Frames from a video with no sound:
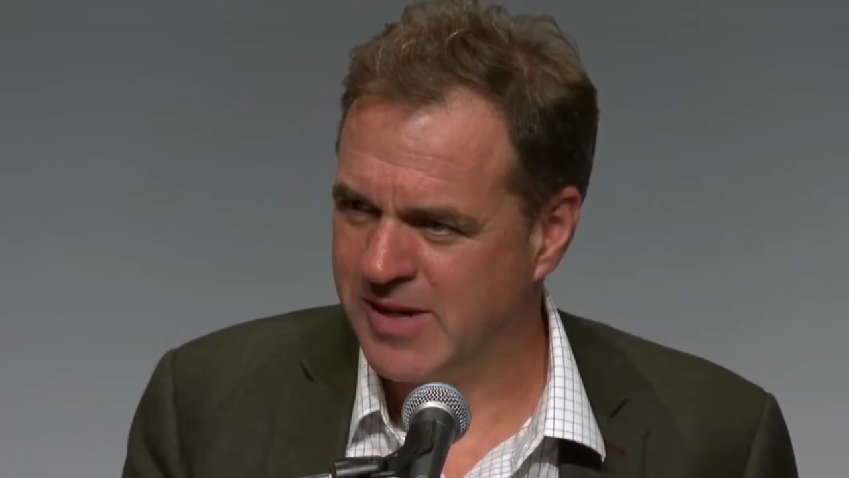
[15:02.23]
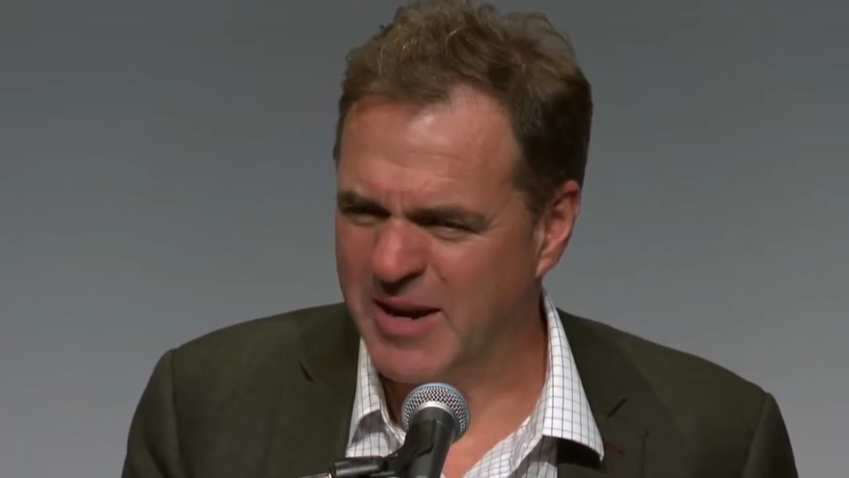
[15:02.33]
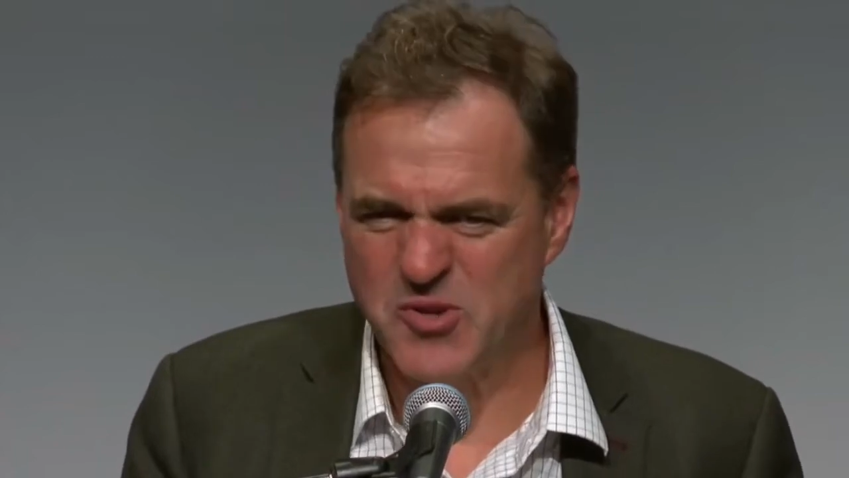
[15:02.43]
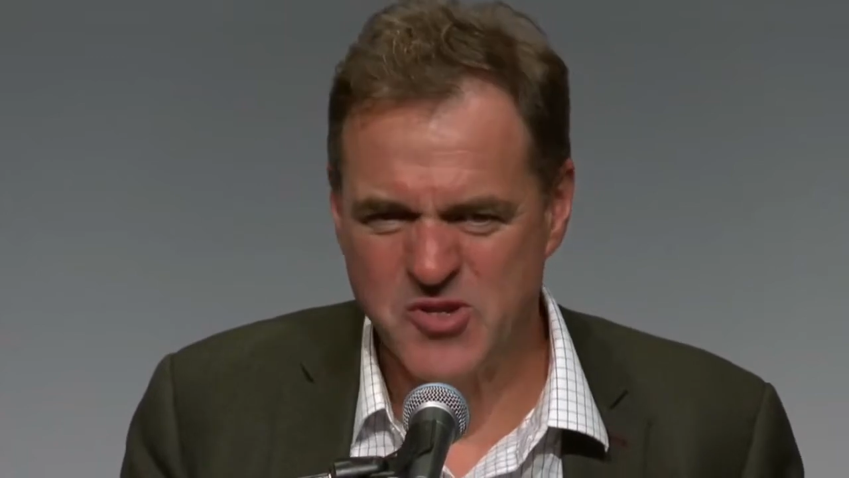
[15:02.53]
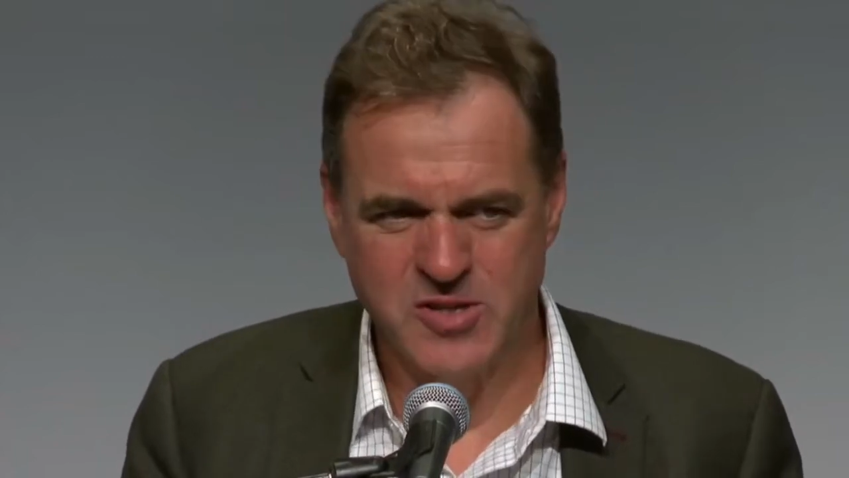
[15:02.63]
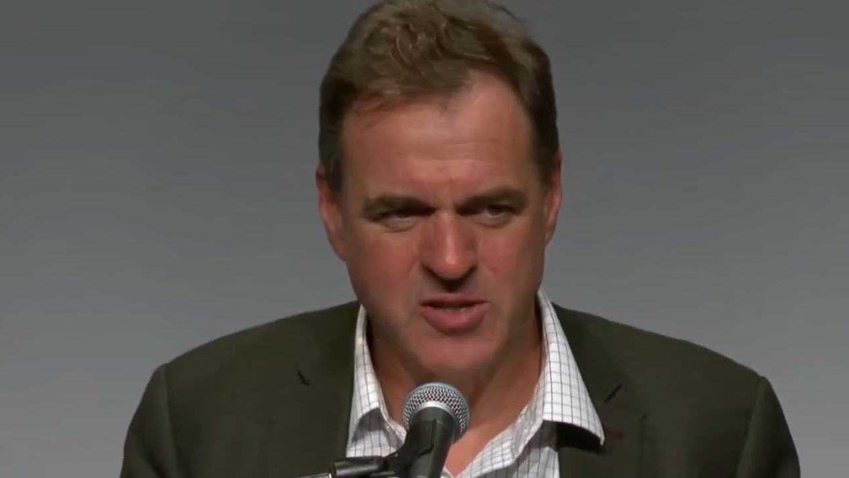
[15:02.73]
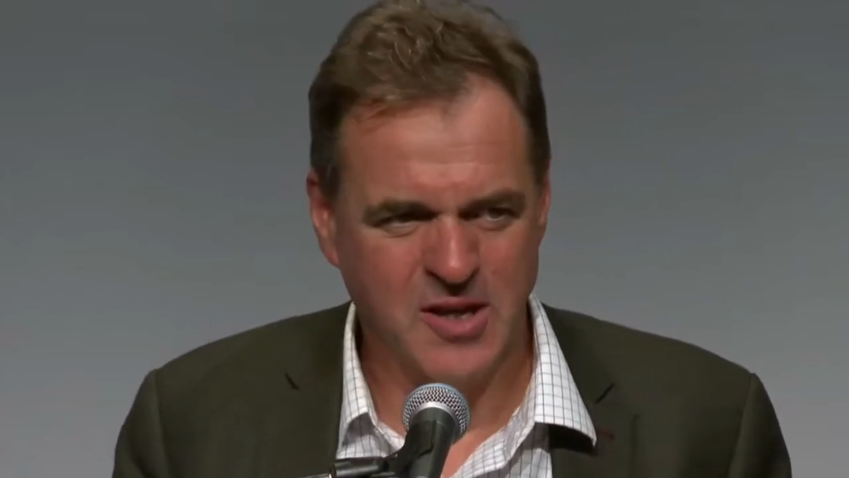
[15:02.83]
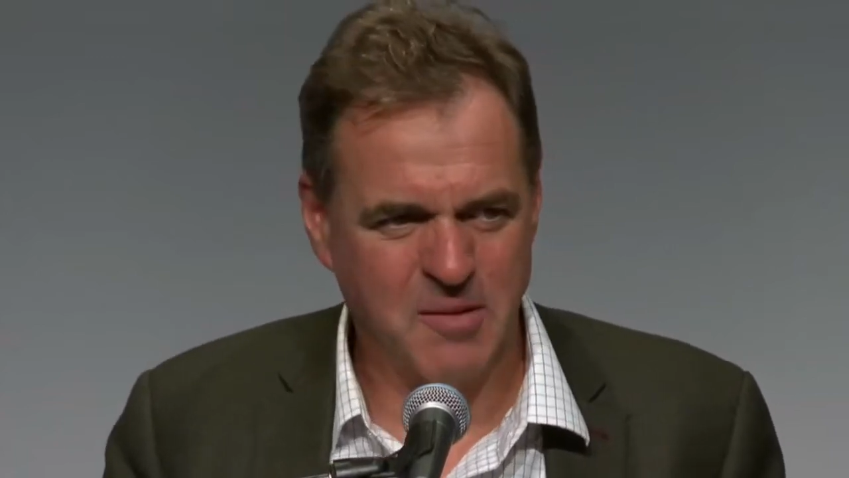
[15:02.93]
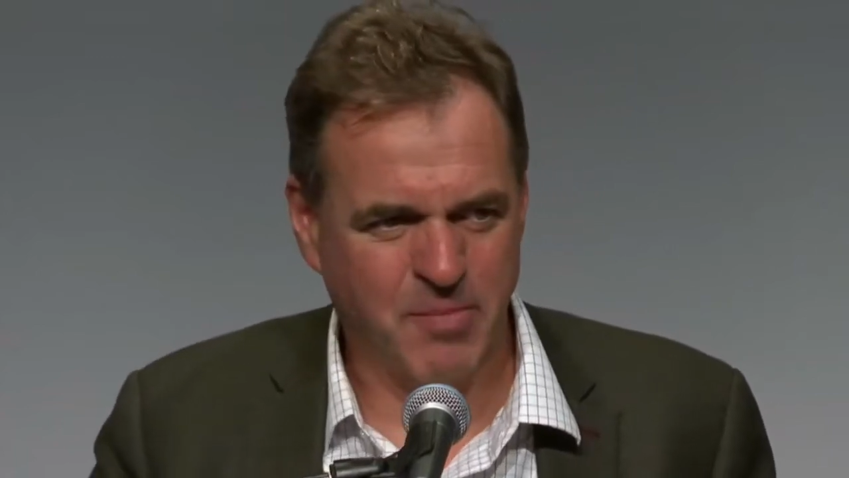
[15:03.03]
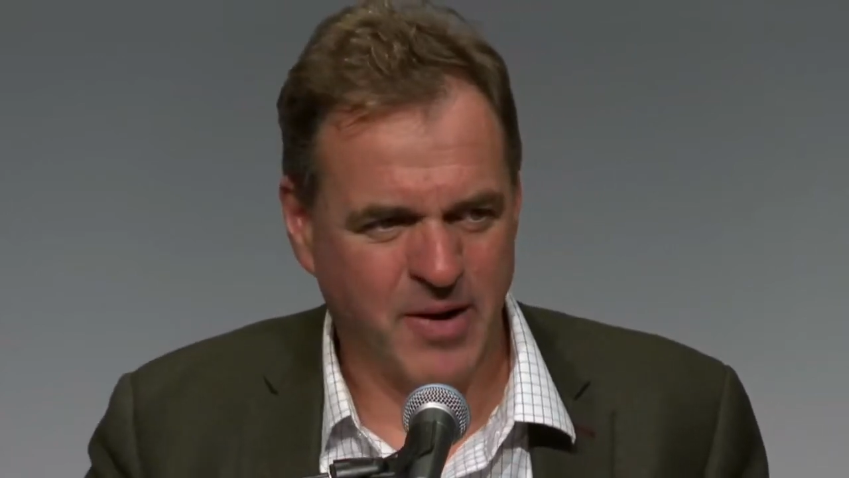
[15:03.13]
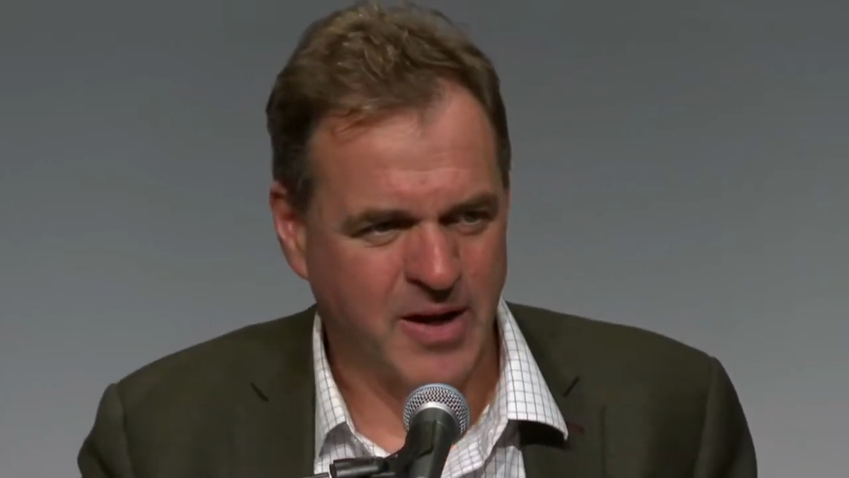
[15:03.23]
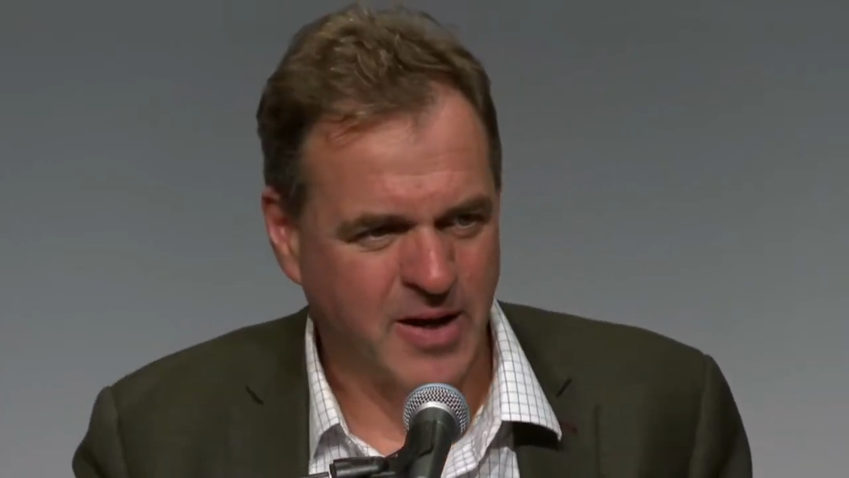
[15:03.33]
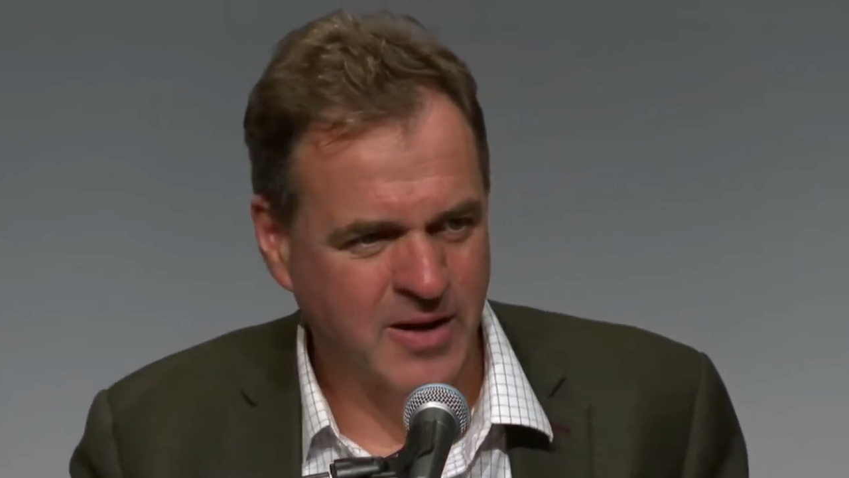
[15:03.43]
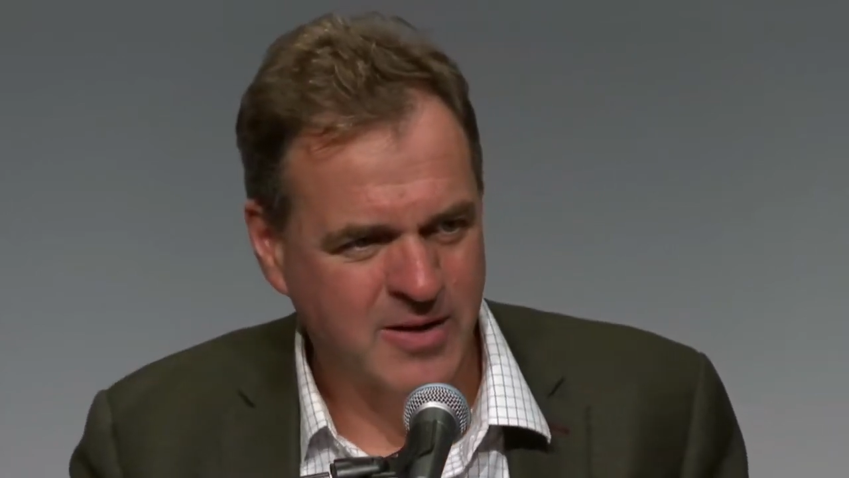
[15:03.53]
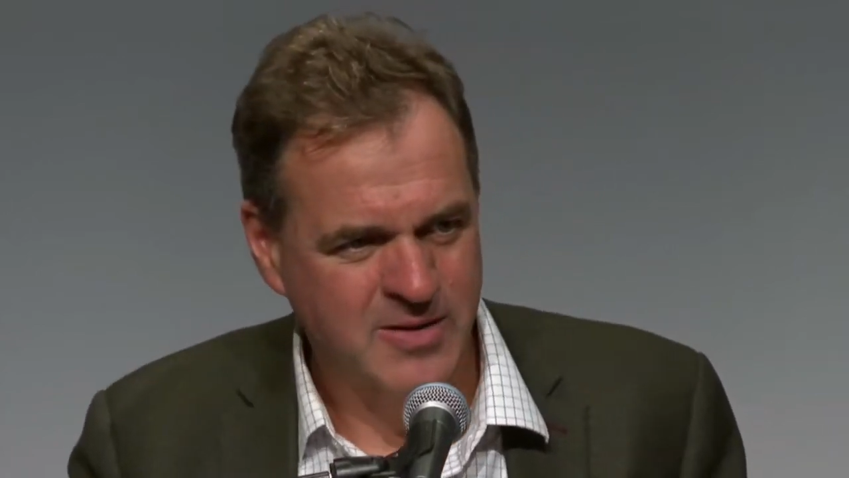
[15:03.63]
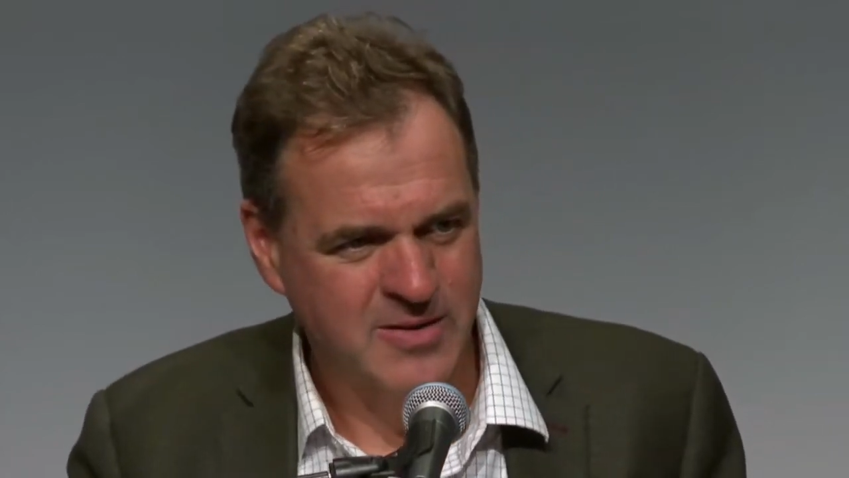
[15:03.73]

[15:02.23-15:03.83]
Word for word: And I was sitting complaining.